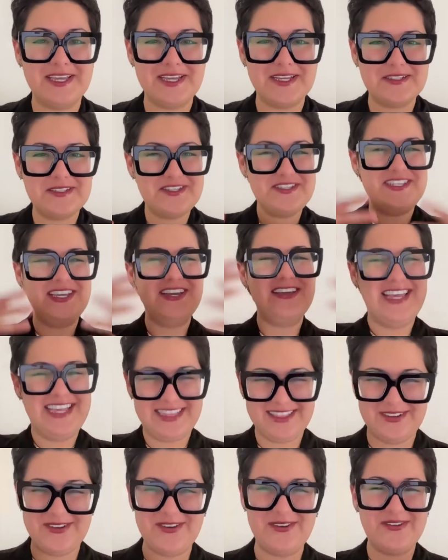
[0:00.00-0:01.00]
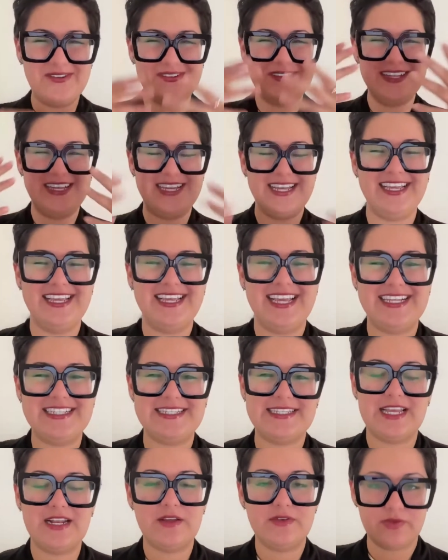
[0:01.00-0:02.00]
Do you see how, like, the whole
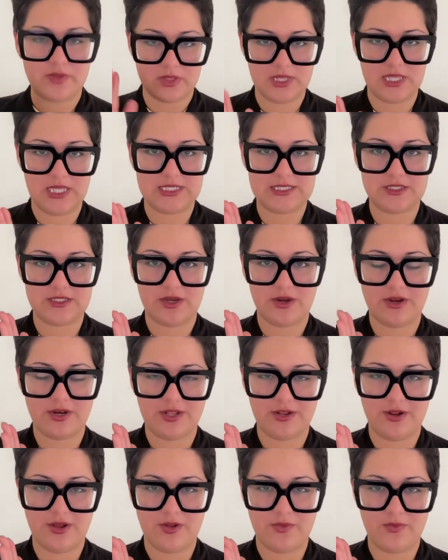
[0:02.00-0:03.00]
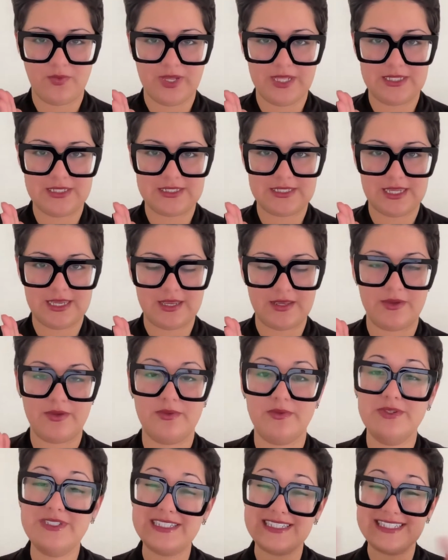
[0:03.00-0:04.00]
instead of they started on Wednesday,
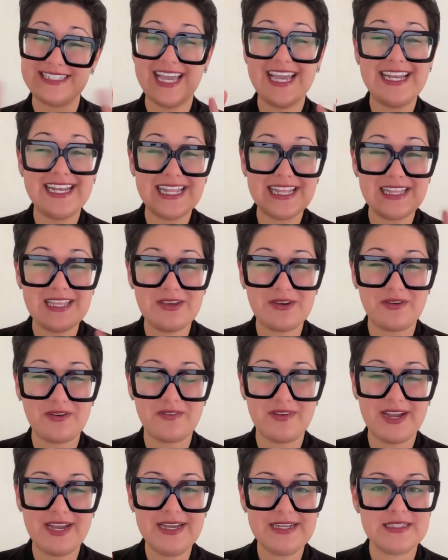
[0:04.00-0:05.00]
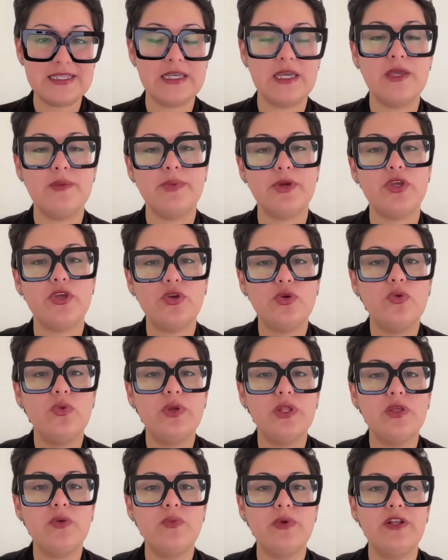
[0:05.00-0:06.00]
which is technically correct, but you
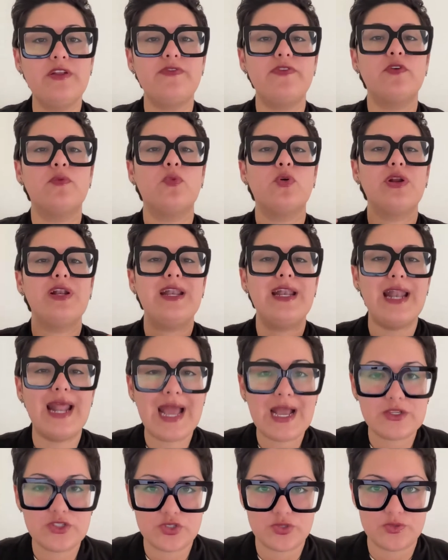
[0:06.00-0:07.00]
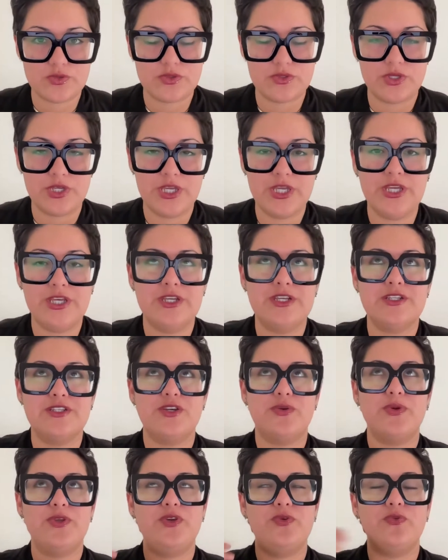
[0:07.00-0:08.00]
really want to feel more natural. So
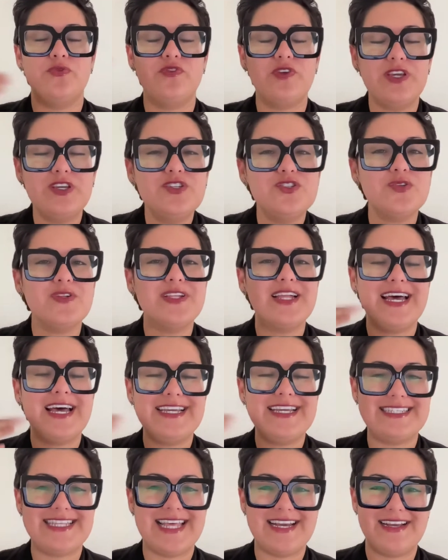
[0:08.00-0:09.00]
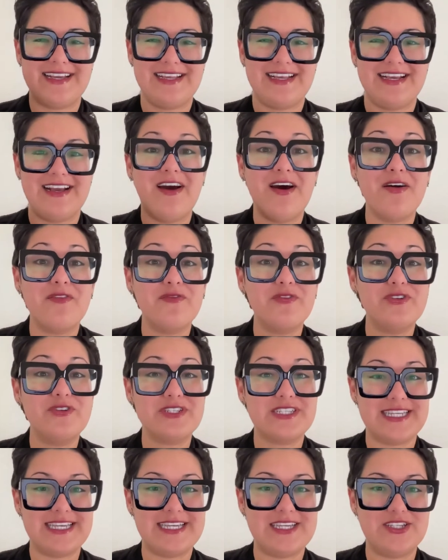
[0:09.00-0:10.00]
when you visualize that
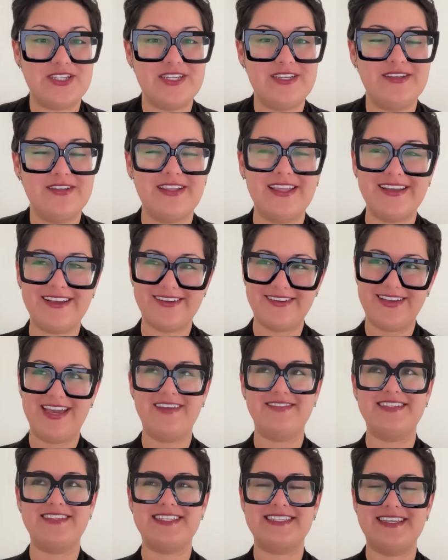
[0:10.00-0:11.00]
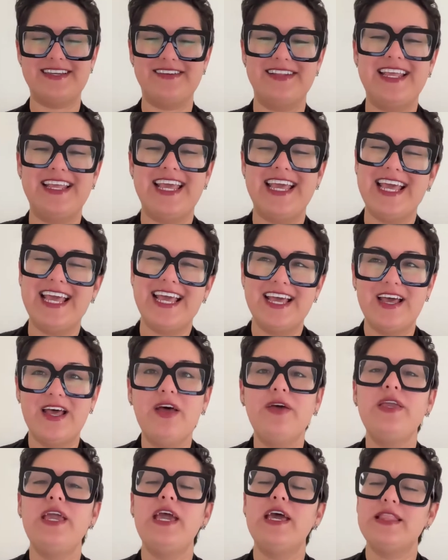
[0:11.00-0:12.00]
conversation, you're like, okay, I have to sound,
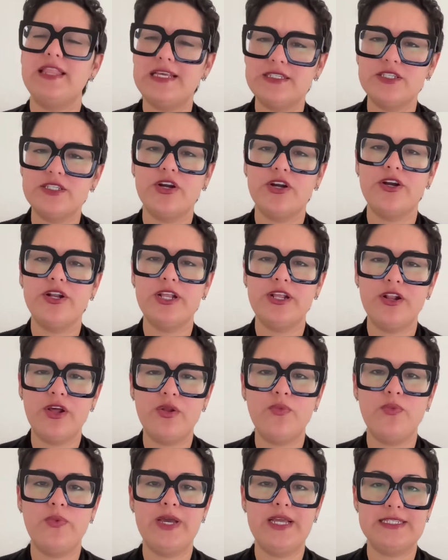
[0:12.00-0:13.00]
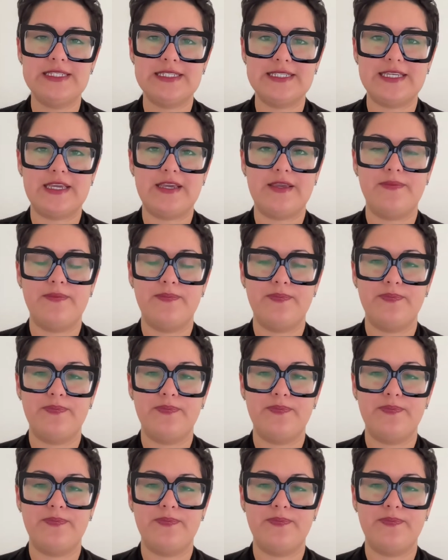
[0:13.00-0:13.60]
oh, yeah, they started on Wednesday.